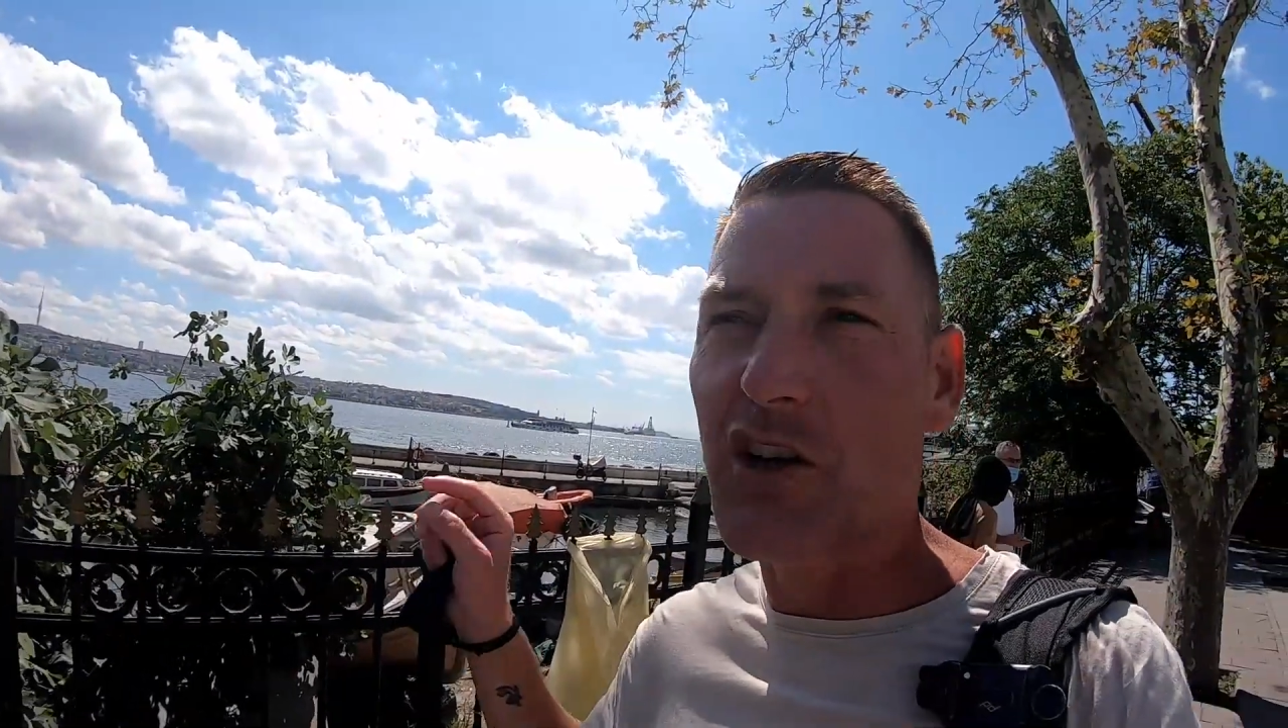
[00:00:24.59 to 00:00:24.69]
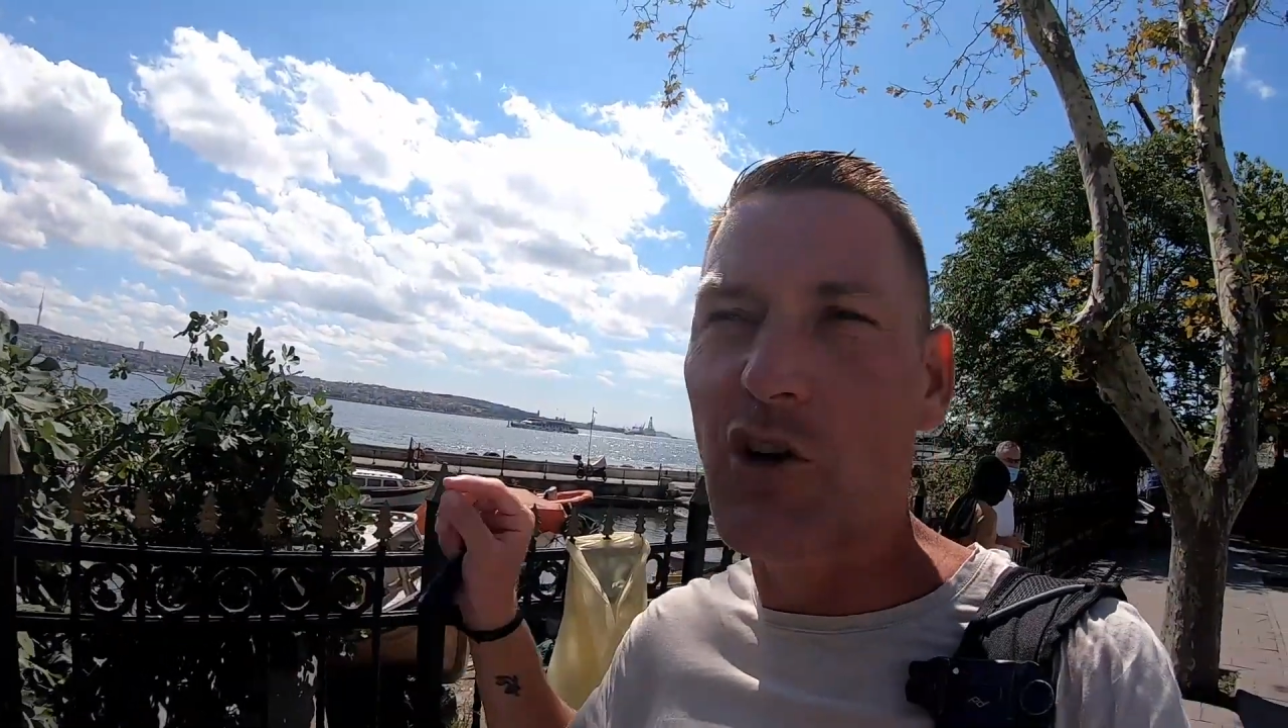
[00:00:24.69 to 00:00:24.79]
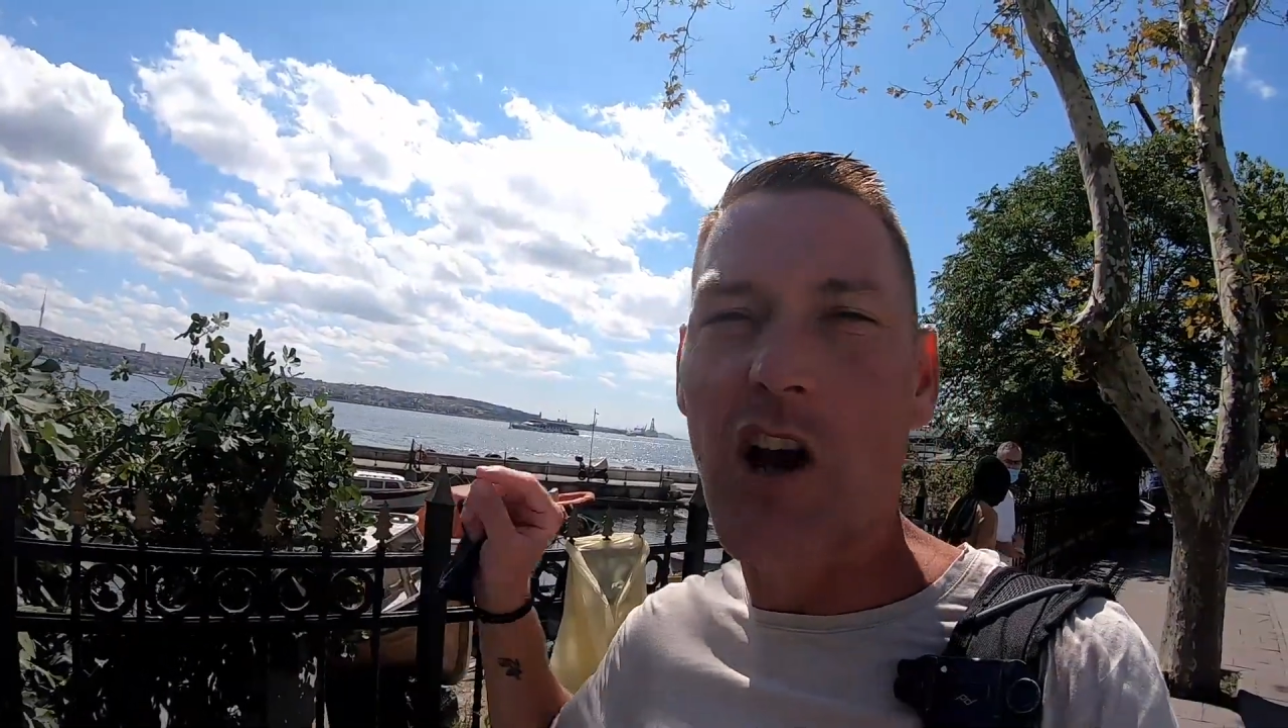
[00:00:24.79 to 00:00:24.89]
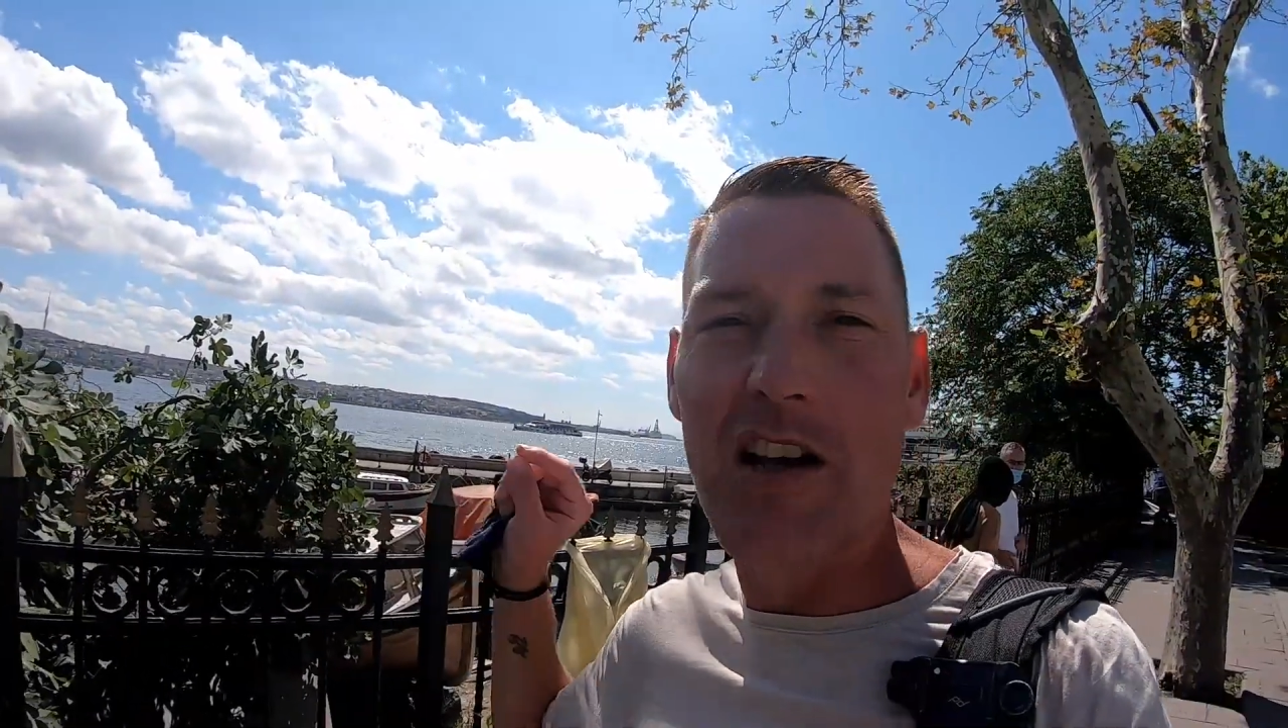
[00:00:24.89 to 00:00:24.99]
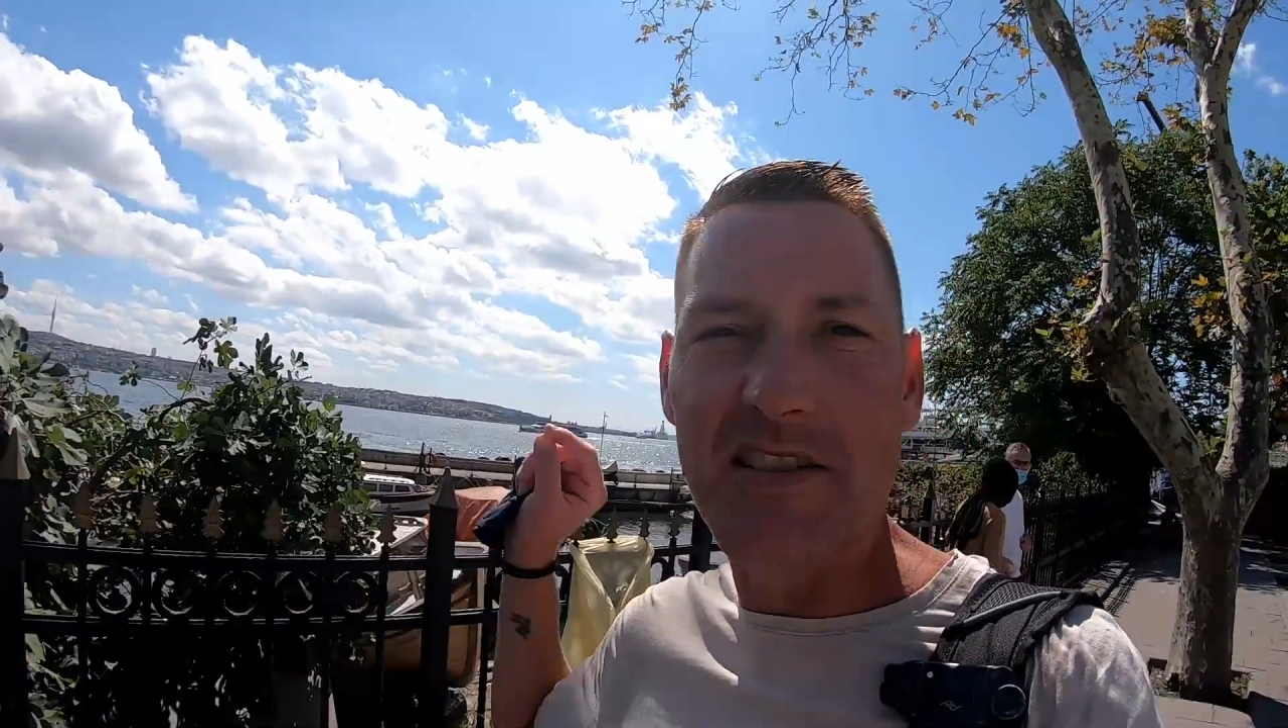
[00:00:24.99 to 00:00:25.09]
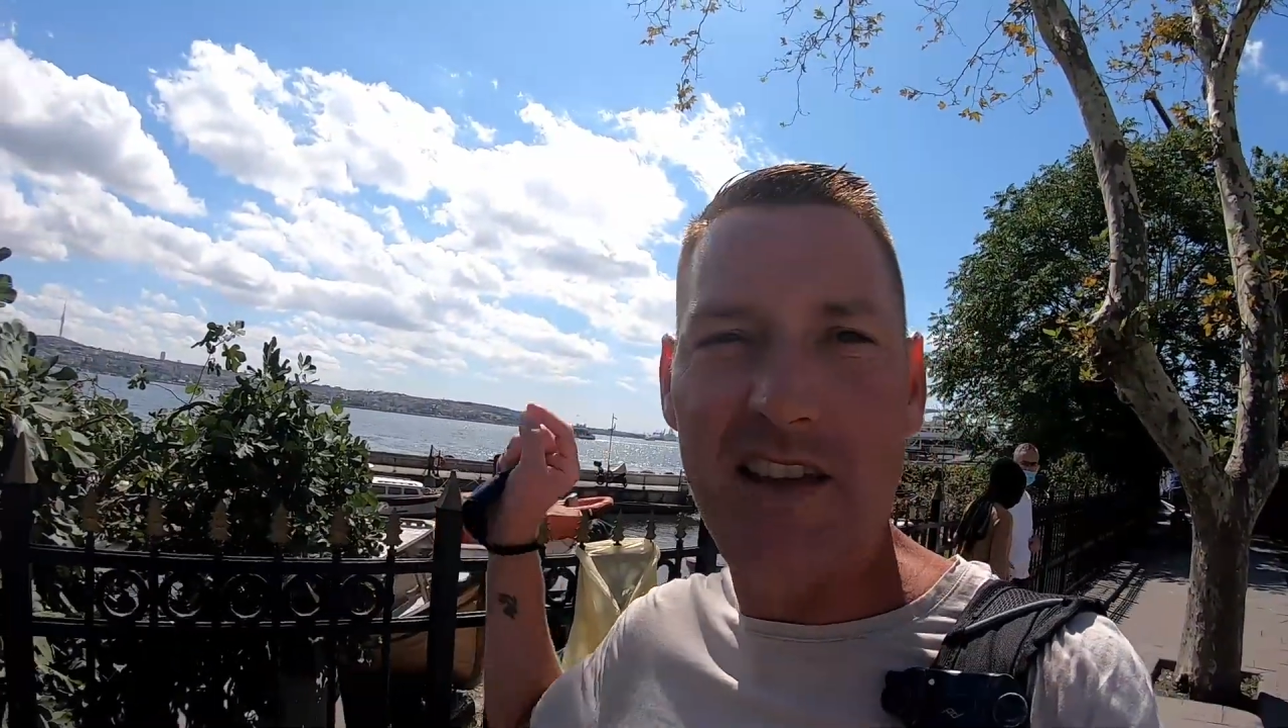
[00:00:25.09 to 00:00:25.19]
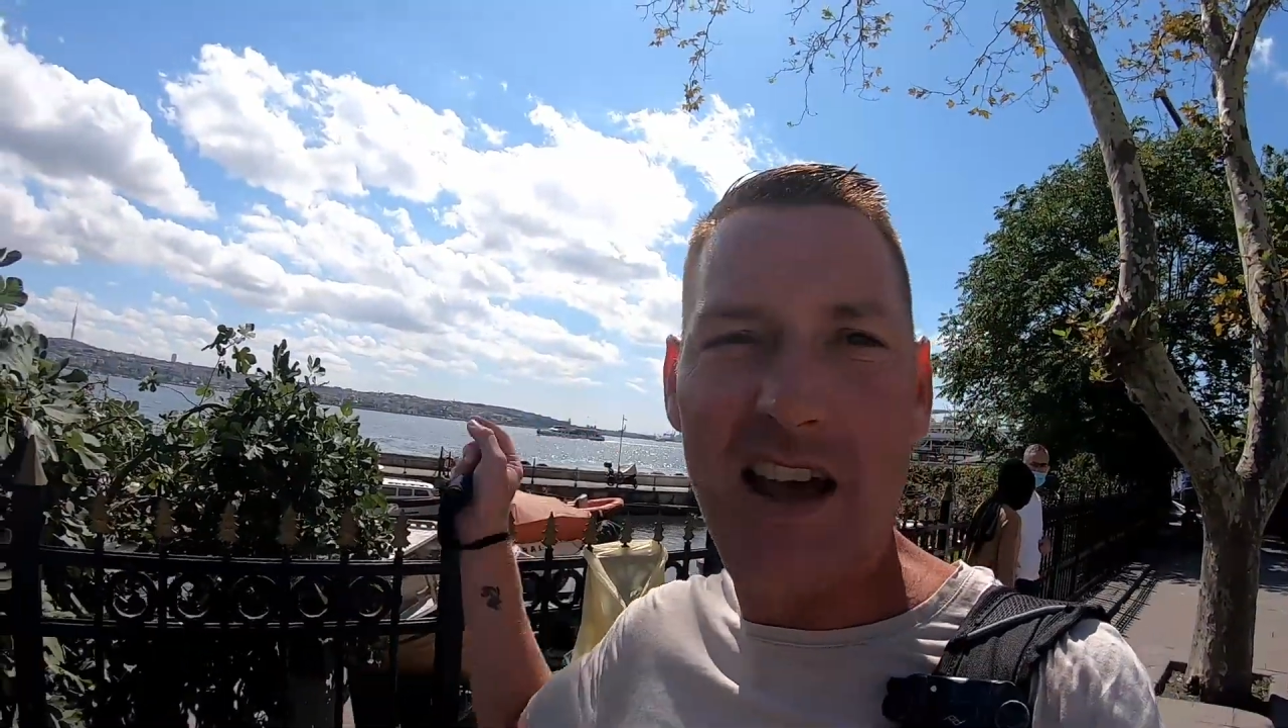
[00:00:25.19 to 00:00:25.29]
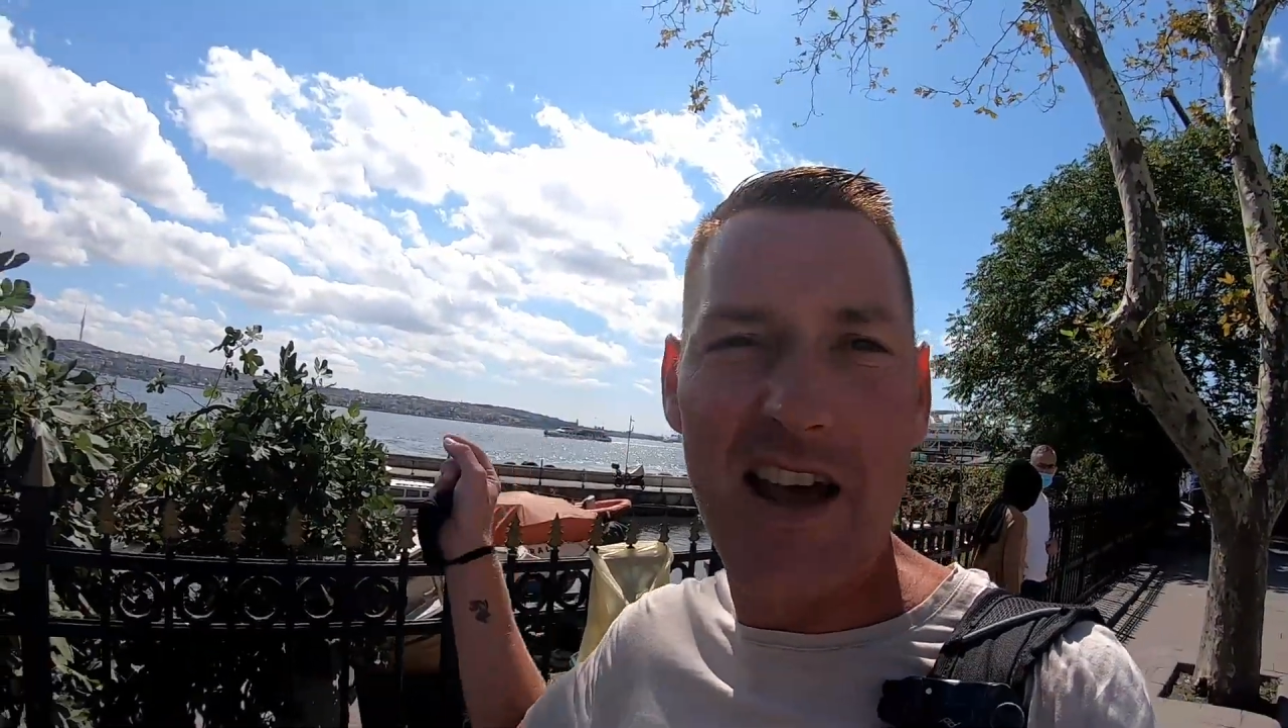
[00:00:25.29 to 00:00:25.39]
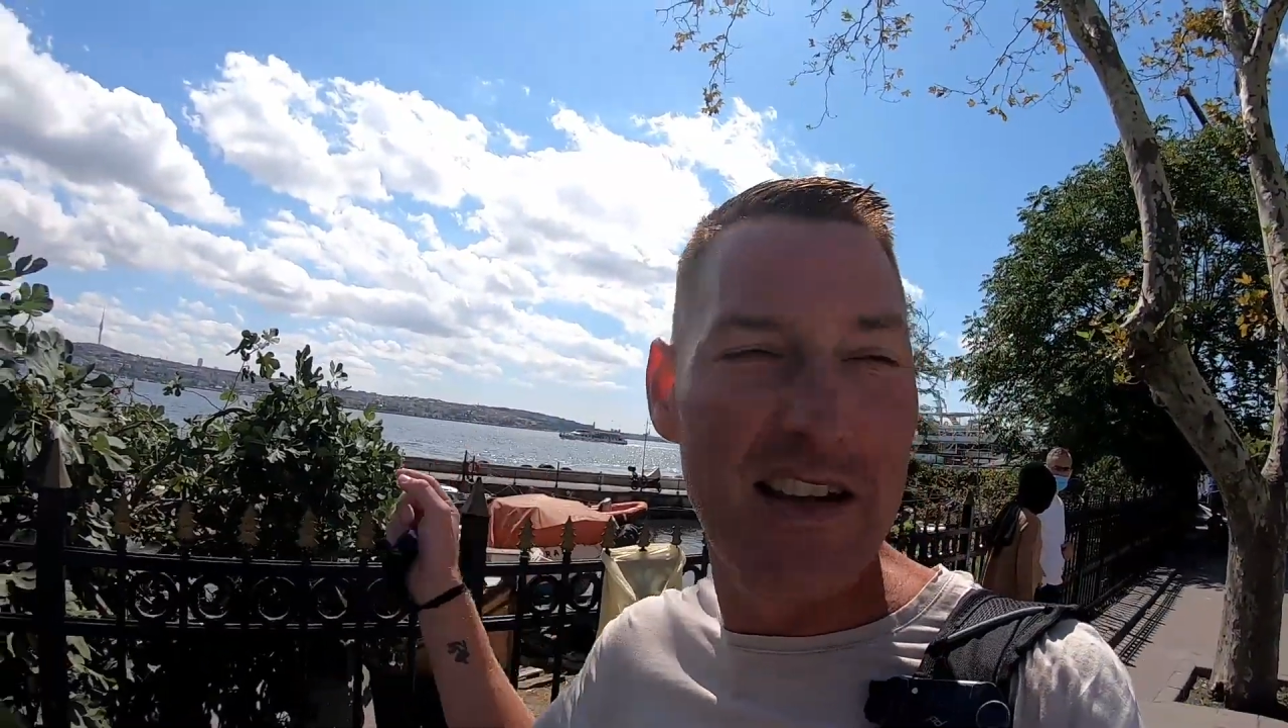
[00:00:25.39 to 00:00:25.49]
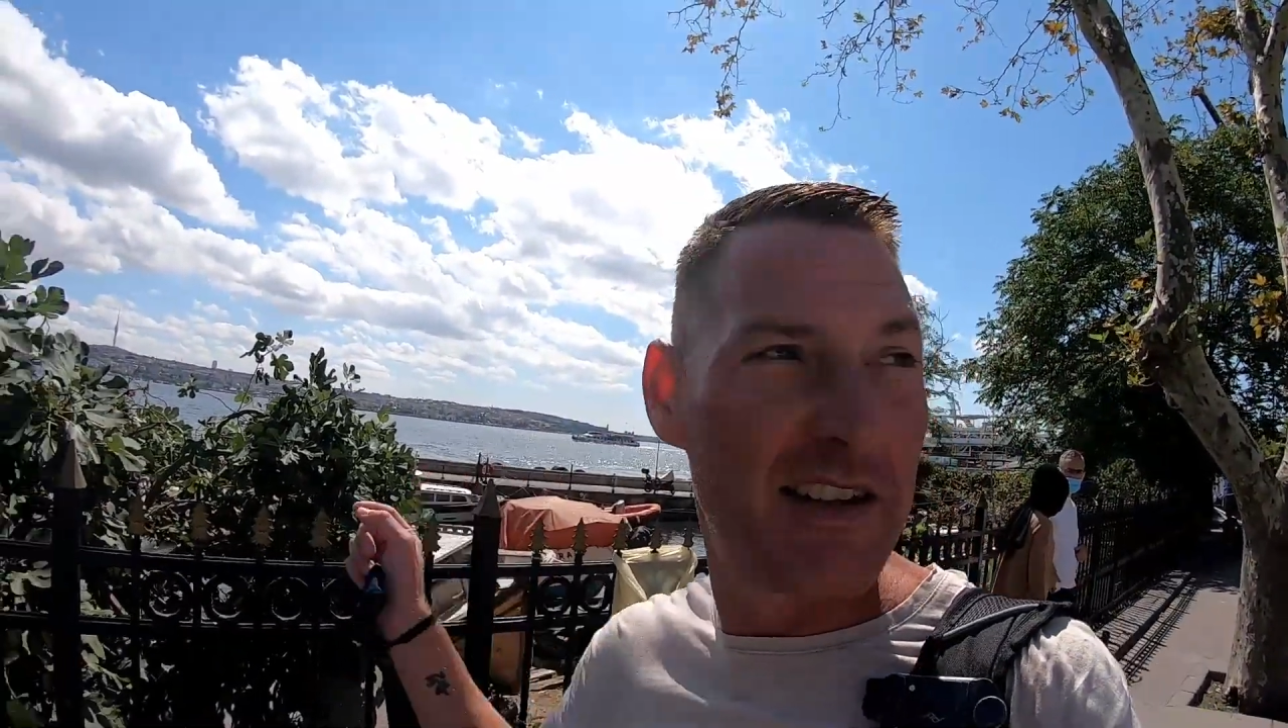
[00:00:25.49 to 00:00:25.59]
cross
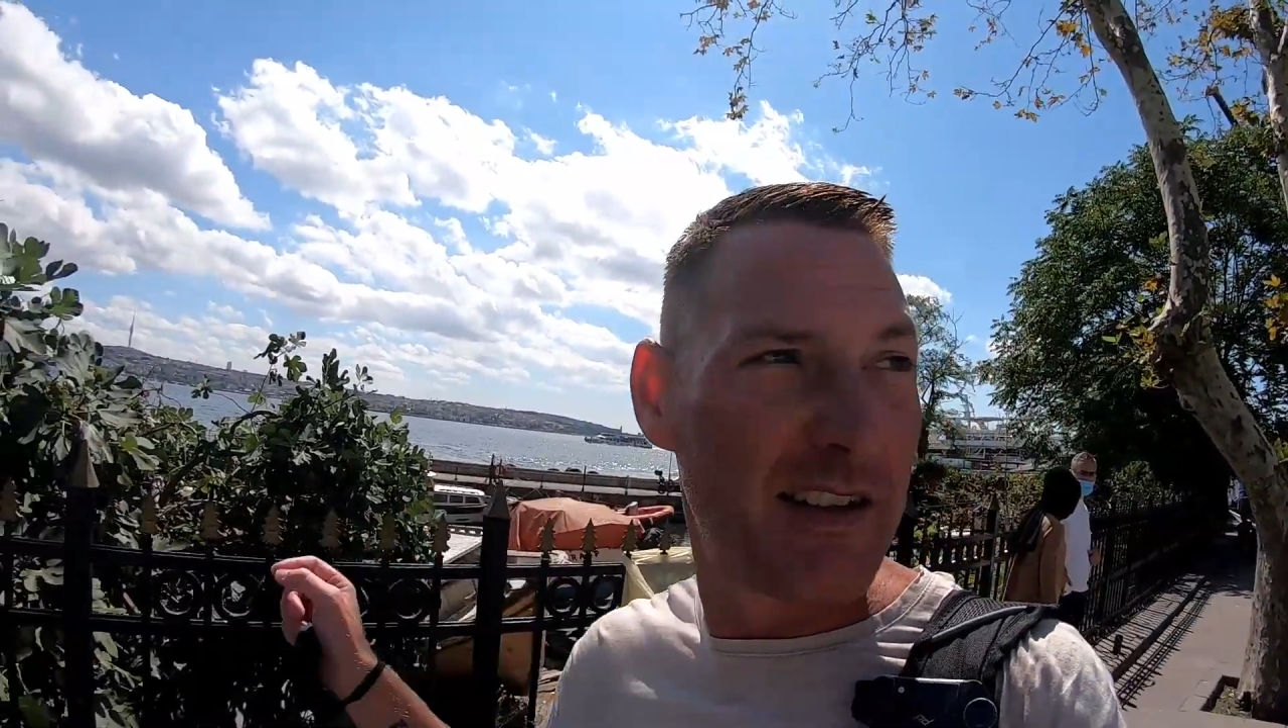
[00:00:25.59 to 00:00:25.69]
that